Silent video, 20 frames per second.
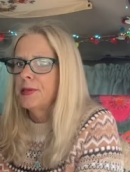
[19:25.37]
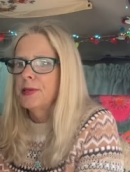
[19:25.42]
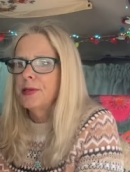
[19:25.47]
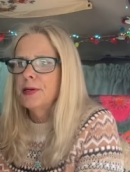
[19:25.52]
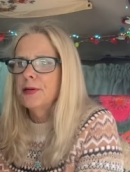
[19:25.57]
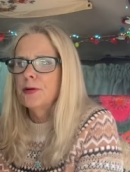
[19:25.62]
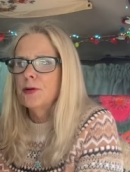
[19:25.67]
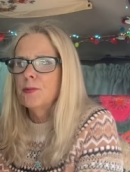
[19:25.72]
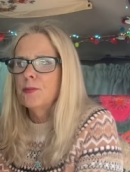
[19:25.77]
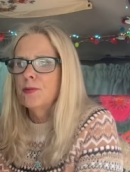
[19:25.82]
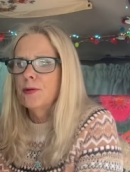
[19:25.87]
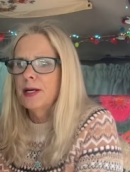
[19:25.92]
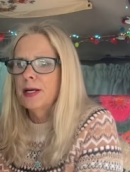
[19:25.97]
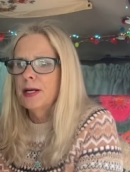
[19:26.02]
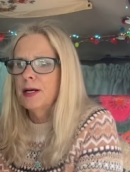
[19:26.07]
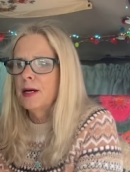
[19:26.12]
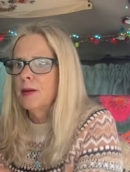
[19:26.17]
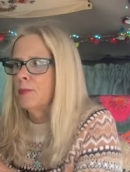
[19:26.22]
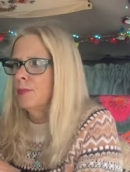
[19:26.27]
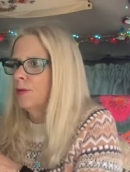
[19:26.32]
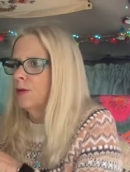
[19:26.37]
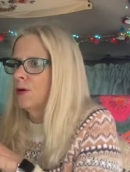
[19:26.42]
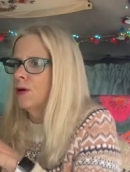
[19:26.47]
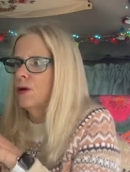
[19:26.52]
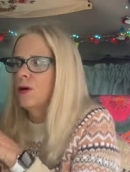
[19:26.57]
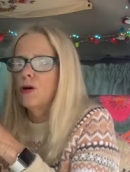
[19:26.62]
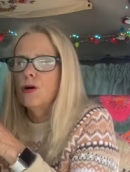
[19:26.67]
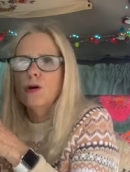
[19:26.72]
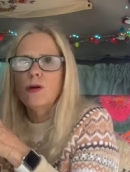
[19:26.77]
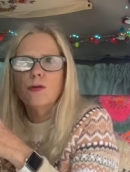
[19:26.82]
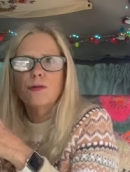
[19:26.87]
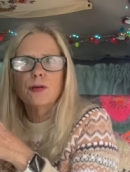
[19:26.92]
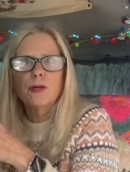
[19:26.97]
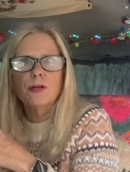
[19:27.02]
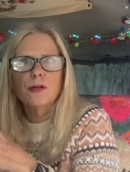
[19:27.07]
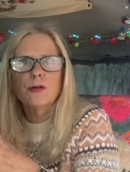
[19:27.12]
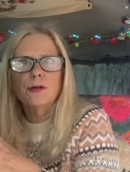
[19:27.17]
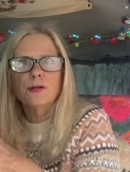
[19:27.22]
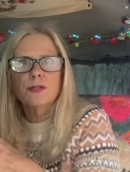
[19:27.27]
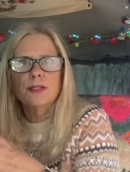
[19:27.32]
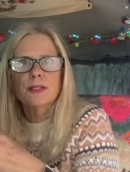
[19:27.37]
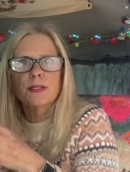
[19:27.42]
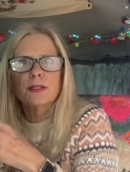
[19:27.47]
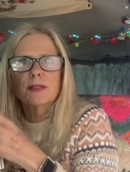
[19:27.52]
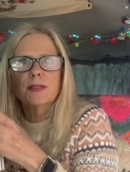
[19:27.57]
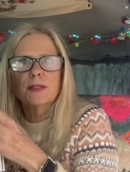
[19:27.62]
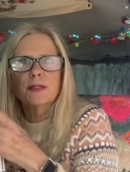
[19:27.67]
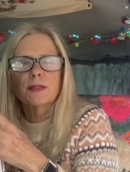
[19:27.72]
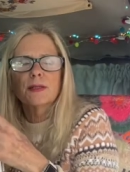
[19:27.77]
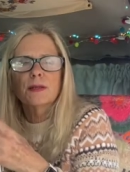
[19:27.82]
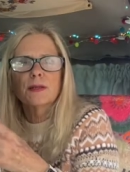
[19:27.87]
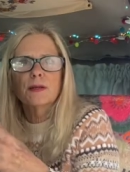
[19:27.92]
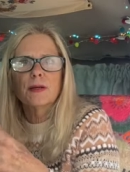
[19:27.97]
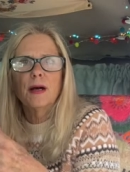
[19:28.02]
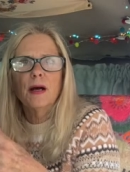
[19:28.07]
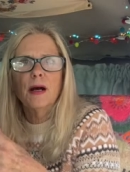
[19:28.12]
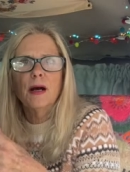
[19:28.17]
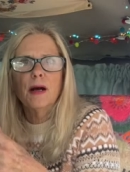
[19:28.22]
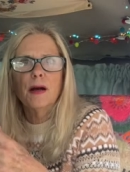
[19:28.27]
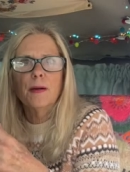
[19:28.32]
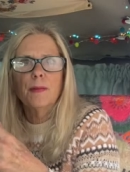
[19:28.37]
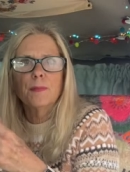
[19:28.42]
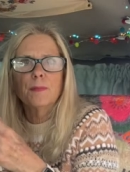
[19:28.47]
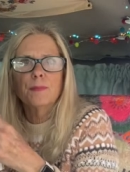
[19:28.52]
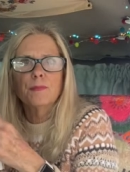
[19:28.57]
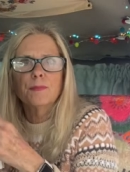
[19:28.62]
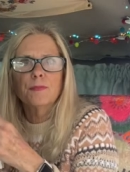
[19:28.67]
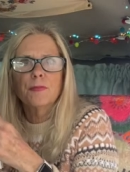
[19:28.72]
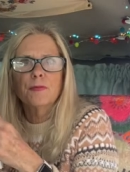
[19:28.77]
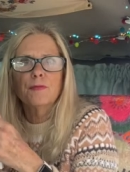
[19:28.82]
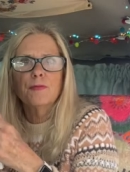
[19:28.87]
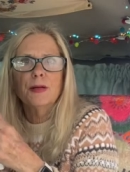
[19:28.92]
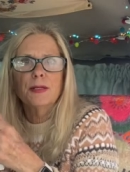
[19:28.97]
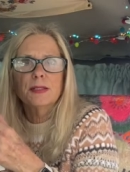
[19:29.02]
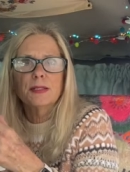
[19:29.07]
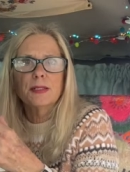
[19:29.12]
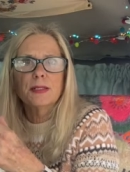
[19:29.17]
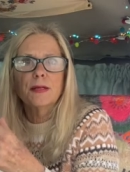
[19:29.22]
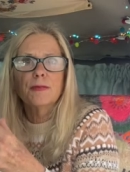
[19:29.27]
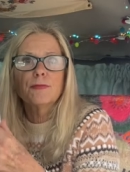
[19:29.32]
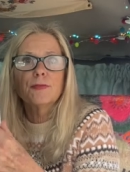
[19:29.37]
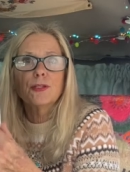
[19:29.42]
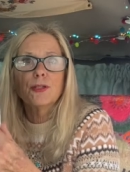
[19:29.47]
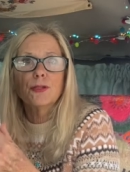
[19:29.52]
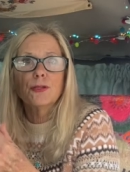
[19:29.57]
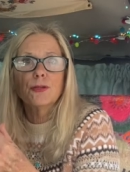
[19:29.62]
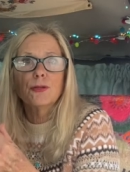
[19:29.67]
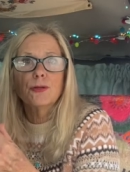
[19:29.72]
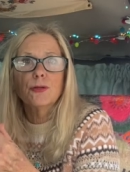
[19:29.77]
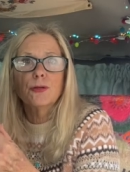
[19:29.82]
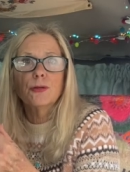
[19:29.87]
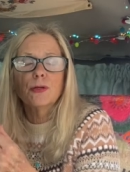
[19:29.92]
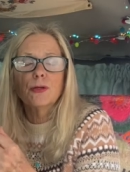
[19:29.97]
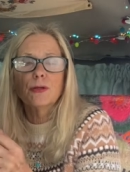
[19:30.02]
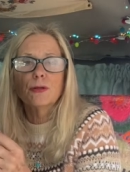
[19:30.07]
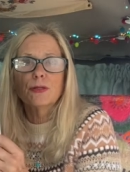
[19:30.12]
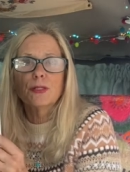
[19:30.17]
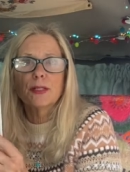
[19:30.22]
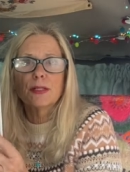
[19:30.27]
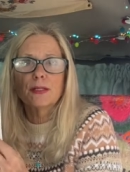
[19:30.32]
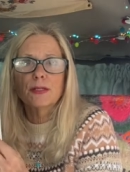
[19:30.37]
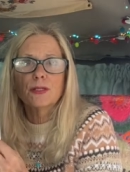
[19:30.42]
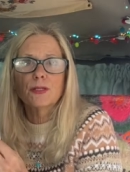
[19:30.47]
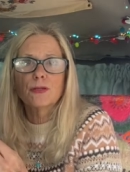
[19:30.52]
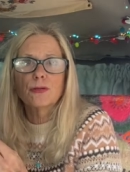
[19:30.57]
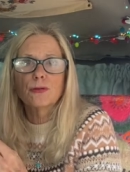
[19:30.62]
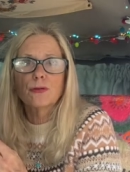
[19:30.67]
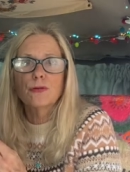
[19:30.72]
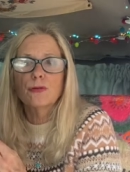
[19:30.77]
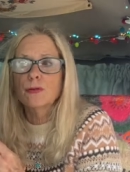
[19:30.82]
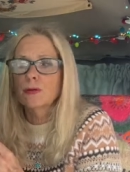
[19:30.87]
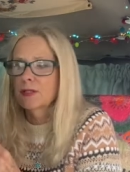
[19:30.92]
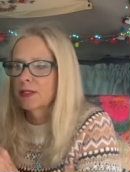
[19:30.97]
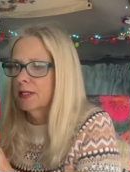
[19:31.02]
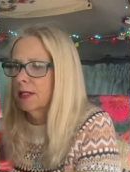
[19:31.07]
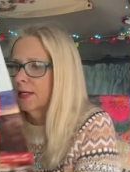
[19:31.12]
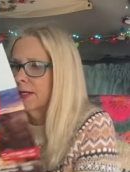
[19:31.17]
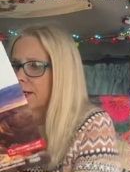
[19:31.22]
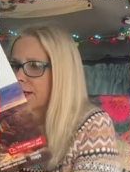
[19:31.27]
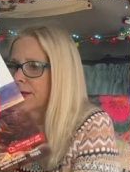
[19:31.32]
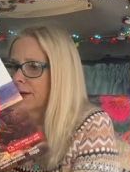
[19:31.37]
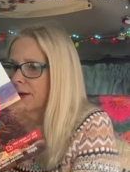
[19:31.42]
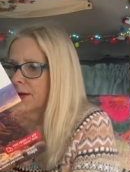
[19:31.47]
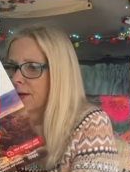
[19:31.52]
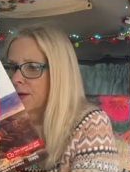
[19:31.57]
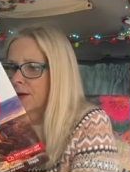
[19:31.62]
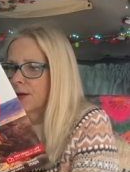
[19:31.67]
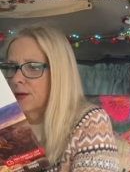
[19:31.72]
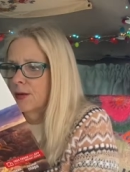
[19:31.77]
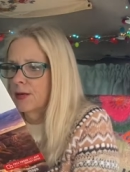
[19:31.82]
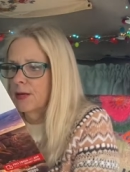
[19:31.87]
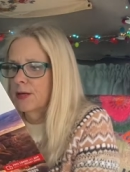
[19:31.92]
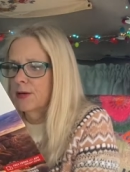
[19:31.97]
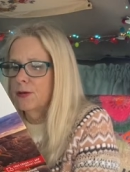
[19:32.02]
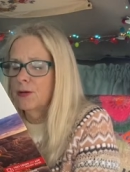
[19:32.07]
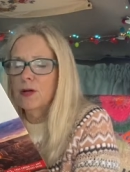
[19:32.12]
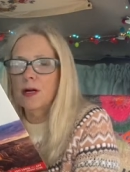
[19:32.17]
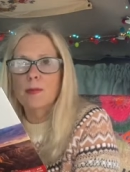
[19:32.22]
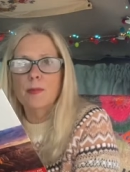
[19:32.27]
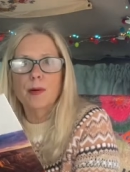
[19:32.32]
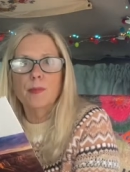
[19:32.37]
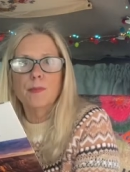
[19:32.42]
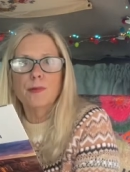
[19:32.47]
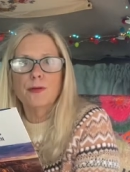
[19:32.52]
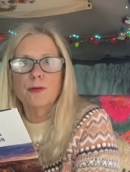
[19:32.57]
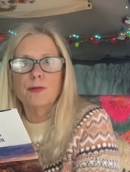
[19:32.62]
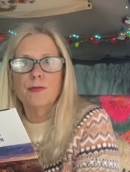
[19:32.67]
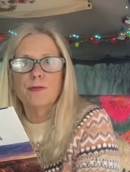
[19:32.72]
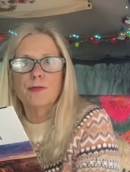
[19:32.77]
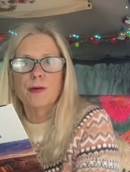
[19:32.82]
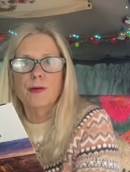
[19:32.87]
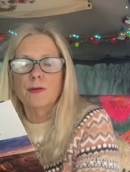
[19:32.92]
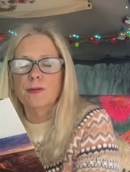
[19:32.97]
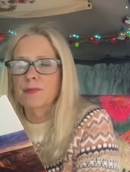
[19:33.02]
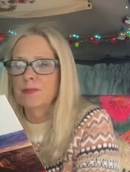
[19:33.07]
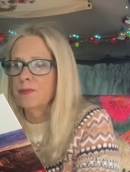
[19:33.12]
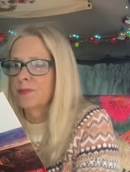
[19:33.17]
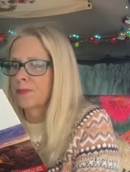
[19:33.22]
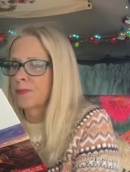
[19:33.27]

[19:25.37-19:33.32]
it'll bring up all the closest fun stuff to do closest to Quartzsite. It'll come up on your phone.